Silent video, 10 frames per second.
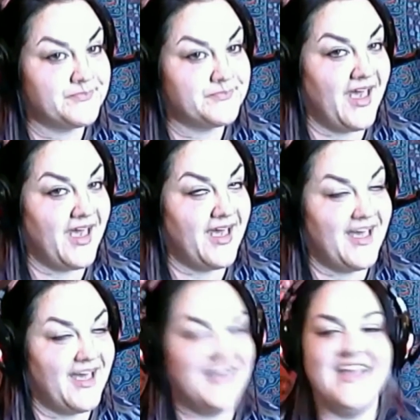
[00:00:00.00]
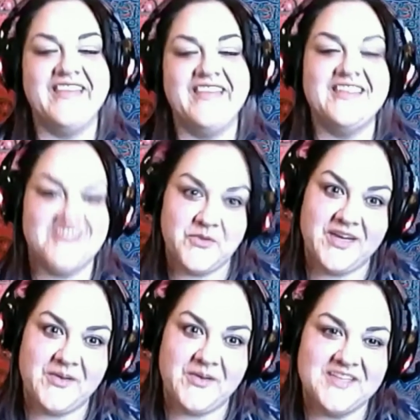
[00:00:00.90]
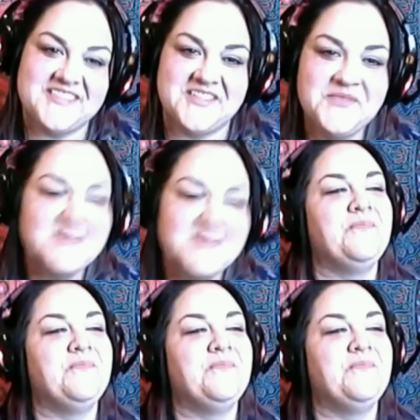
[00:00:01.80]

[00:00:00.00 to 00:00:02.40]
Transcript: and then do what he wants to.